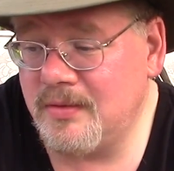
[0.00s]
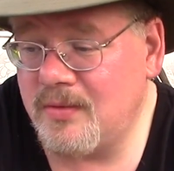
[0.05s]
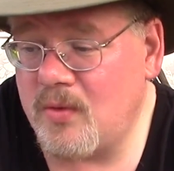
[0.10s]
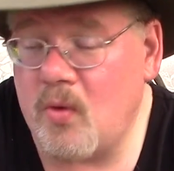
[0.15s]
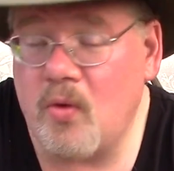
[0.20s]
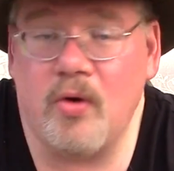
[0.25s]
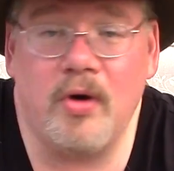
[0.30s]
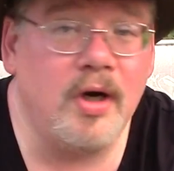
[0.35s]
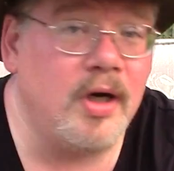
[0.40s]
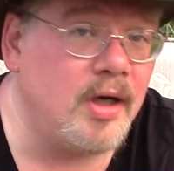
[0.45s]

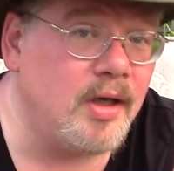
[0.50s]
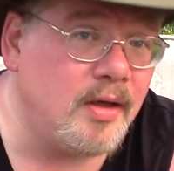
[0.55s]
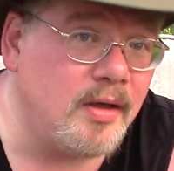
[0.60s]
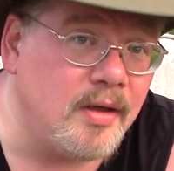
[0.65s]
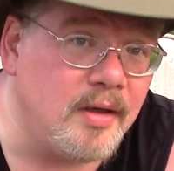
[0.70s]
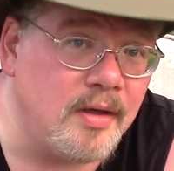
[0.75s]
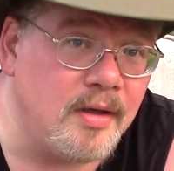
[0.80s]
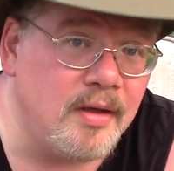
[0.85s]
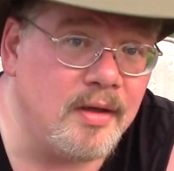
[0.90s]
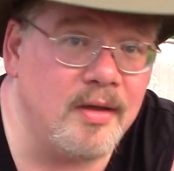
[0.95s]
or
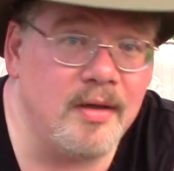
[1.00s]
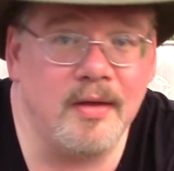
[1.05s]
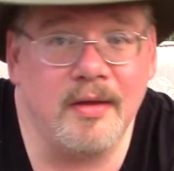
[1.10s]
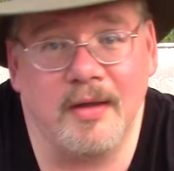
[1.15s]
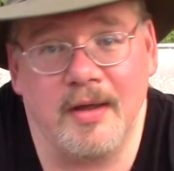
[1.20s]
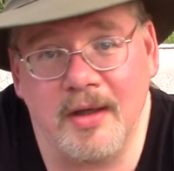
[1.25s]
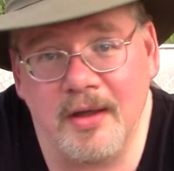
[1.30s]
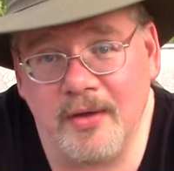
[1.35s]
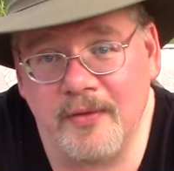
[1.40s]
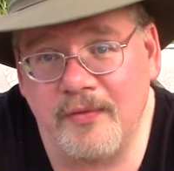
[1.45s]

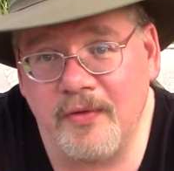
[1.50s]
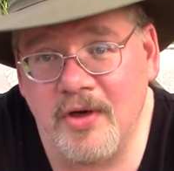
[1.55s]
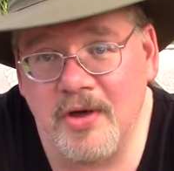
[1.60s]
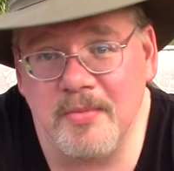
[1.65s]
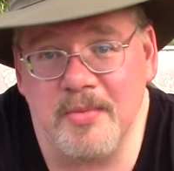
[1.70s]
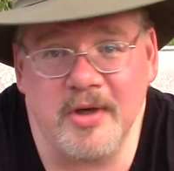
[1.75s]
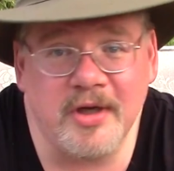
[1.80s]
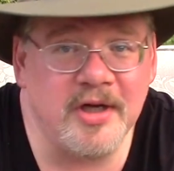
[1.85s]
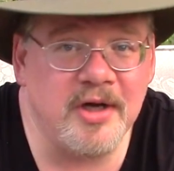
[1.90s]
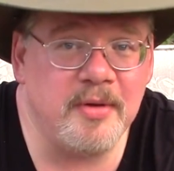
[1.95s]
for your
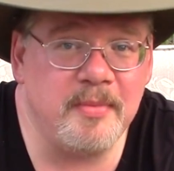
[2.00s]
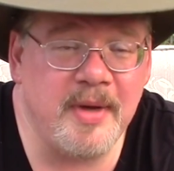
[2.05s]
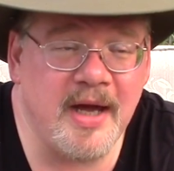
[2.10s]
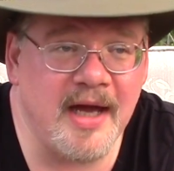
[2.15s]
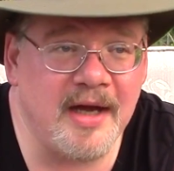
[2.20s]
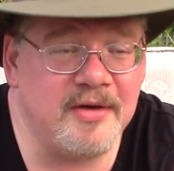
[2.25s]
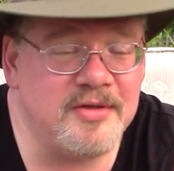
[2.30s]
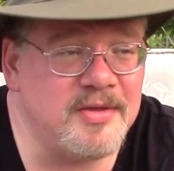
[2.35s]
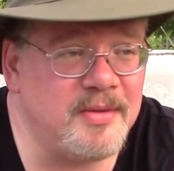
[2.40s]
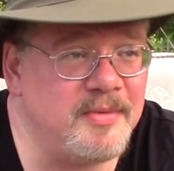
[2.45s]
bug out
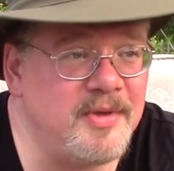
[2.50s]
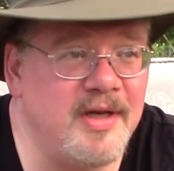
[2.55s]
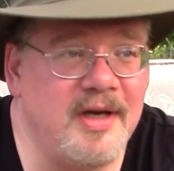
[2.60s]
bag or something.